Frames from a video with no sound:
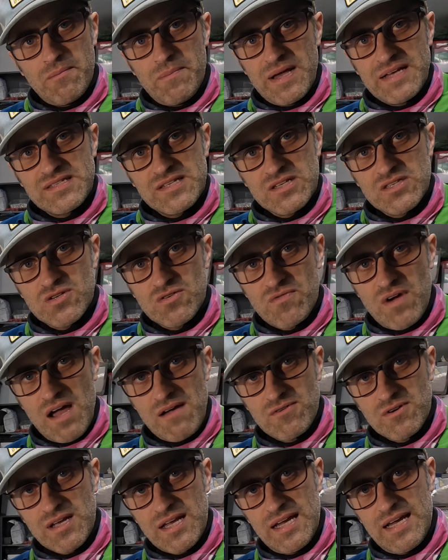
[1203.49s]
basic
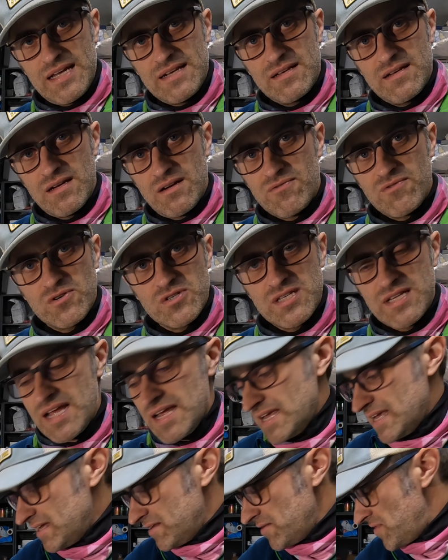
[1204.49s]
survival kit, first
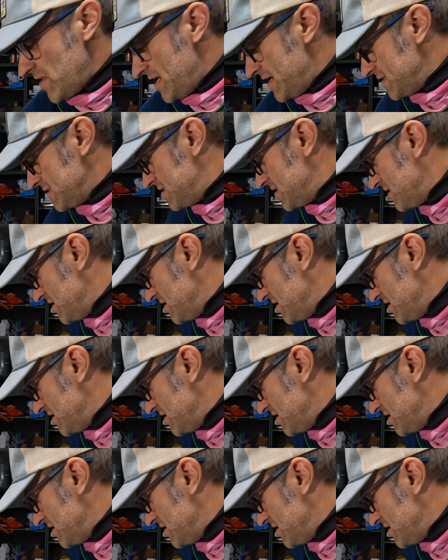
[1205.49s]
aid kit and things